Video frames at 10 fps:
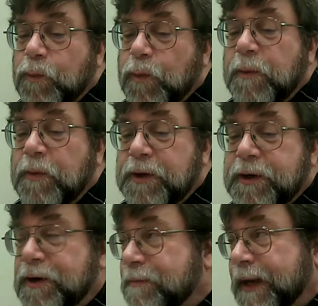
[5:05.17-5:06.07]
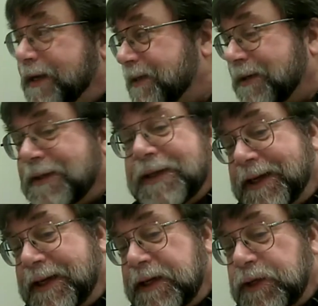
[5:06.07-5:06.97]
what will occur basically
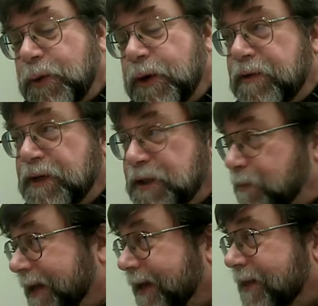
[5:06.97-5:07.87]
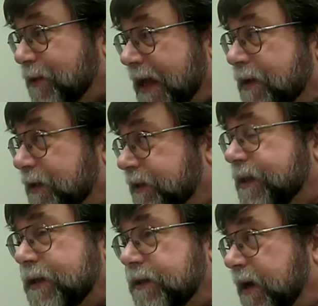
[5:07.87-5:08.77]
is whoever is speaking the loudest
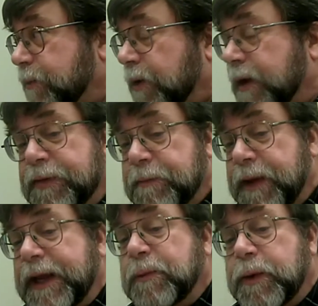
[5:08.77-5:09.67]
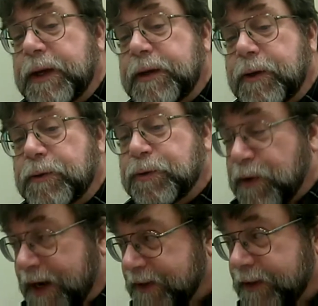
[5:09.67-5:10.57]
at the time will have the main window
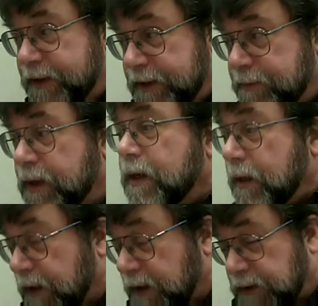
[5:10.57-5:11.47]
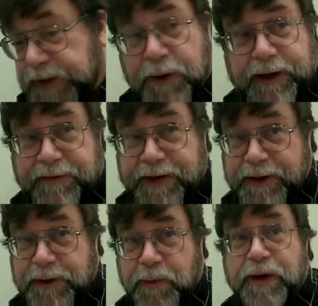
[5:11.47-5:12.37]
directed to them. So if
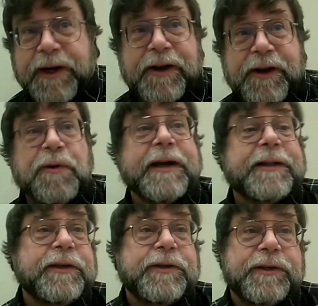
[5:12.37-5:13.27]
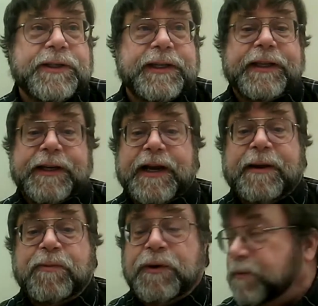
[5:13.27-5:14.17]
things are working correctly, you should see the
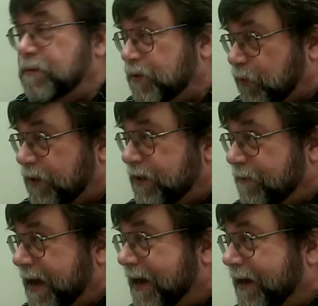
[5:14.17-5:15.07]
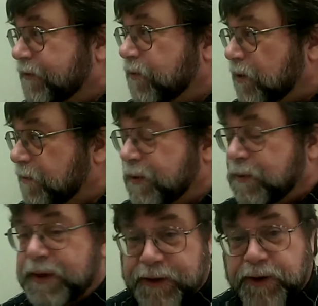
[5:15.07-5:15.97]
camera switching back and forth
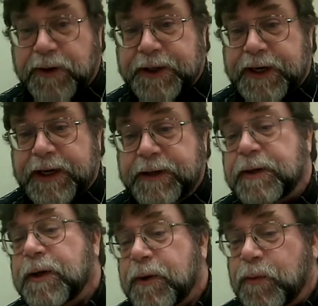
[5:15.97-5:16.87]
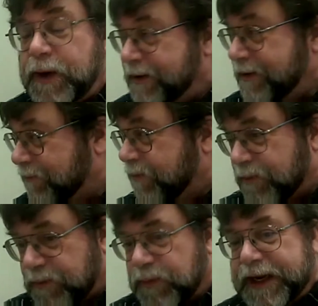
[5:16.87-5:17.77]
between Nicole and I when
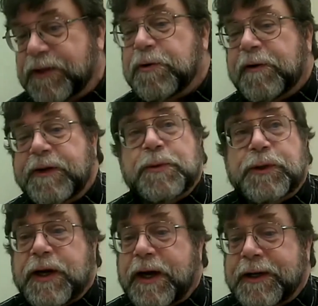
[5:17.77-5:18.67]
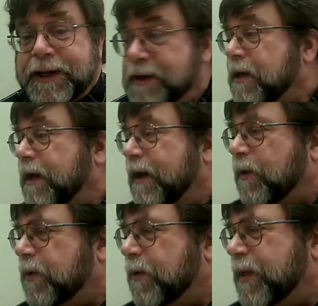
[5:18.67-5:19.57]
either of us was talking.
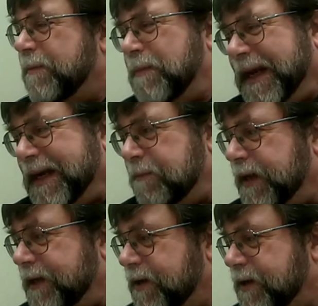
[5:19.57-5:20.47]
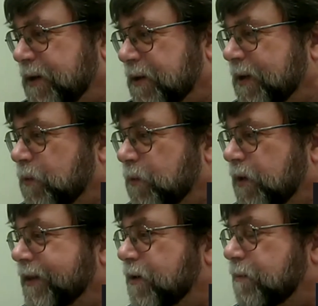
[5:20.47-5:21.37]
Although that may not be entirely
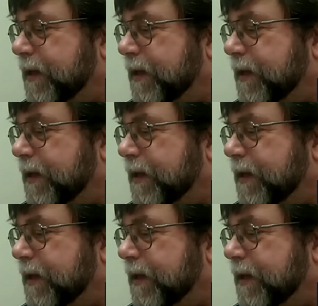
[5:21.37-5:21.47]
working there